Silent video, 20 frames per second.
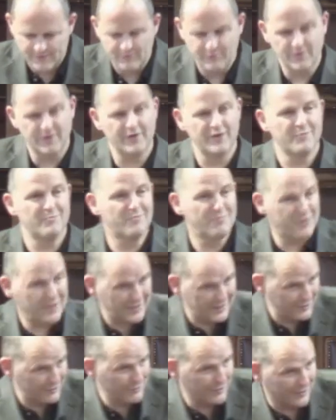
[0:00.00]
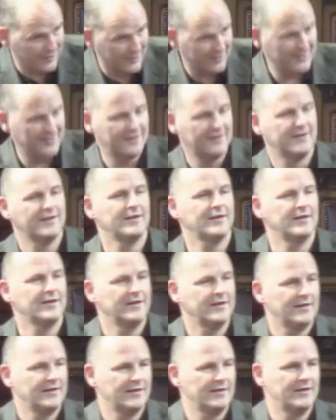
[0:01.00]
where the power
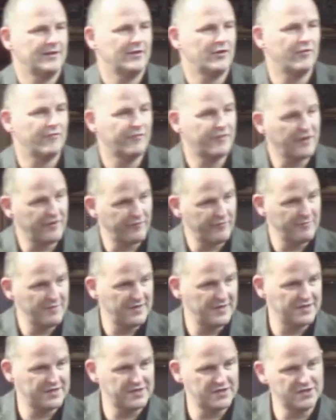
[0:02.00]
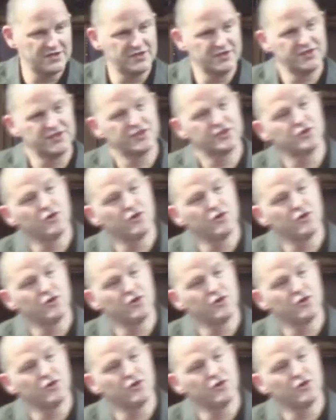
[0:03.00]
of government decisions is